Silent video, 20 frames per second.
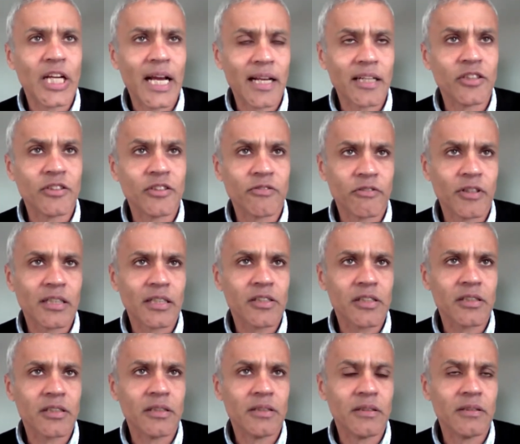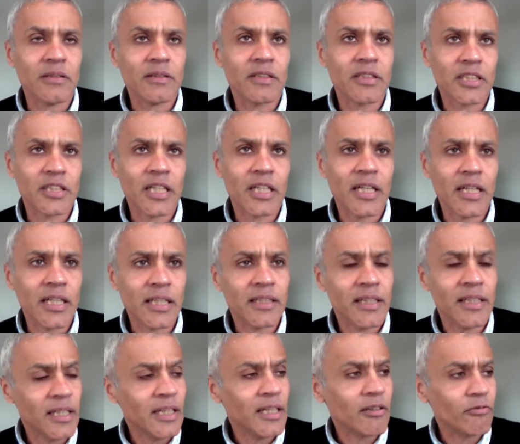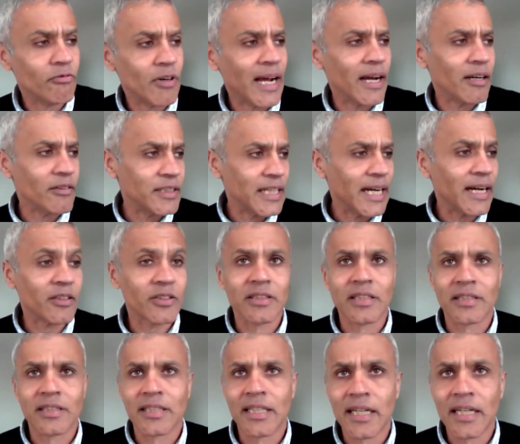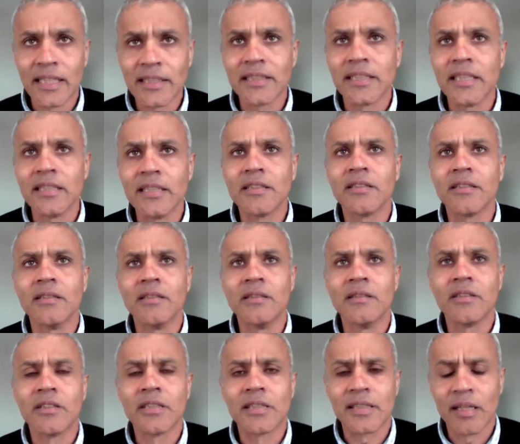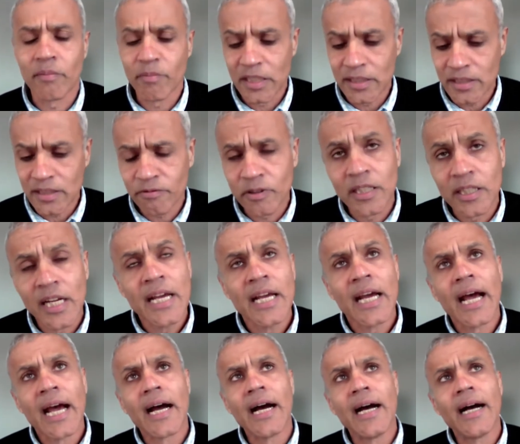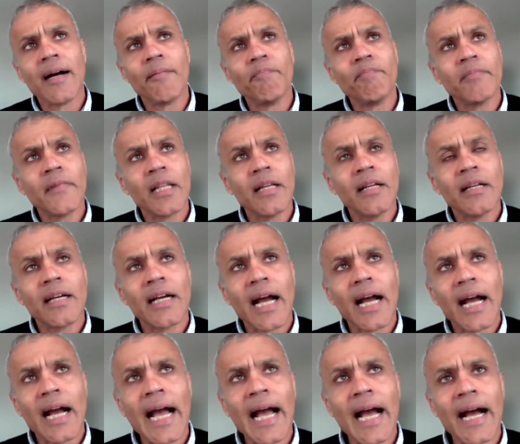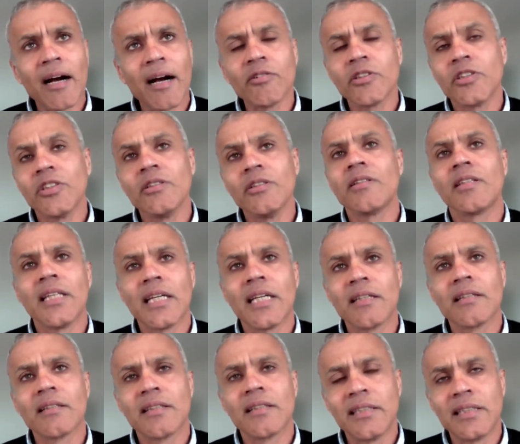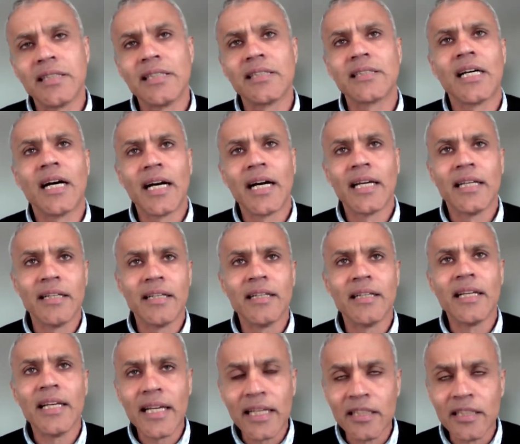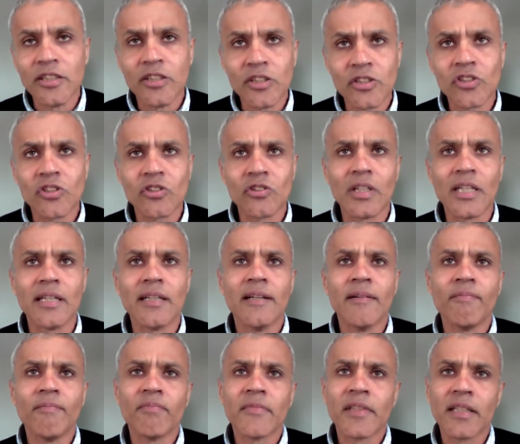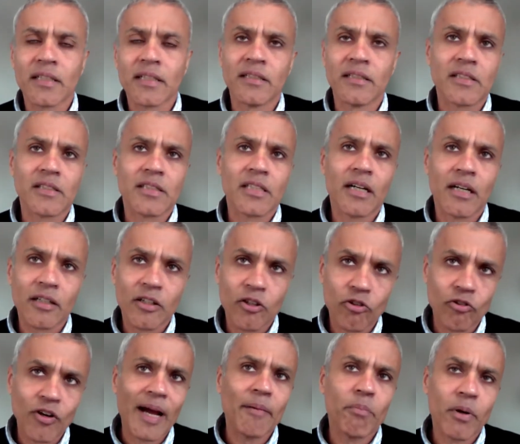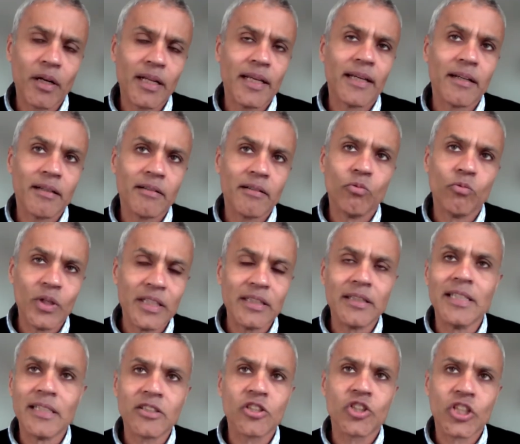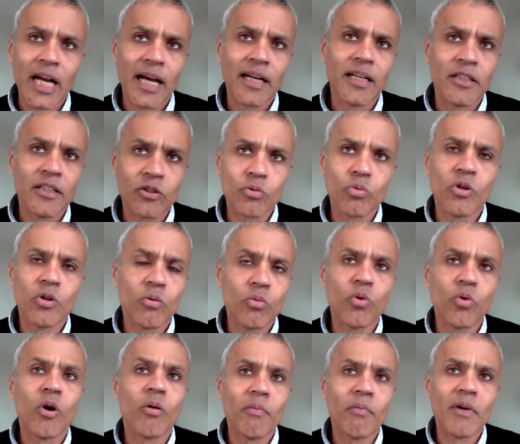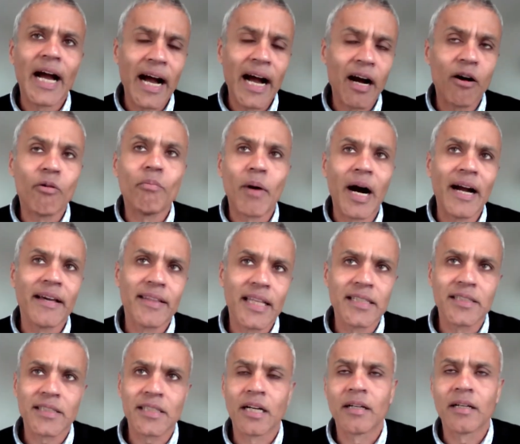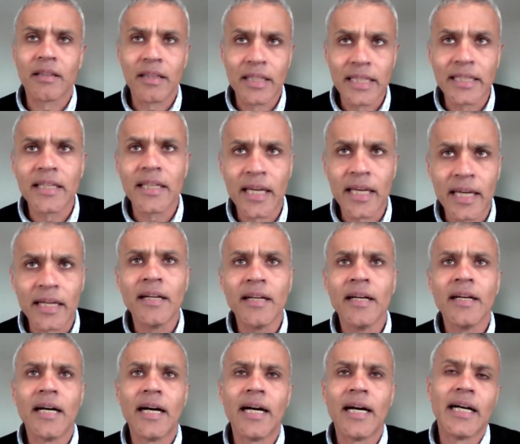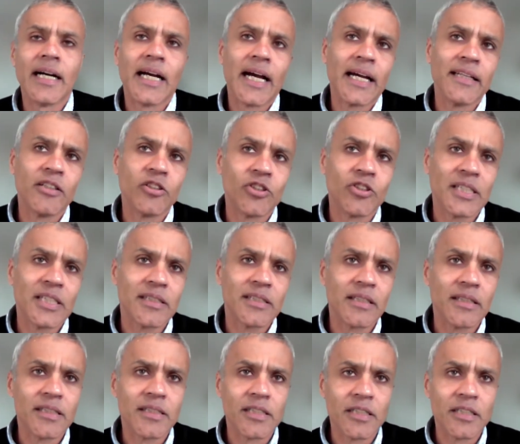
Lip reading: challenge for us to turn round our society to something different. How do you think the design industry can start grappling with this challenge? How might they start thinking and addressing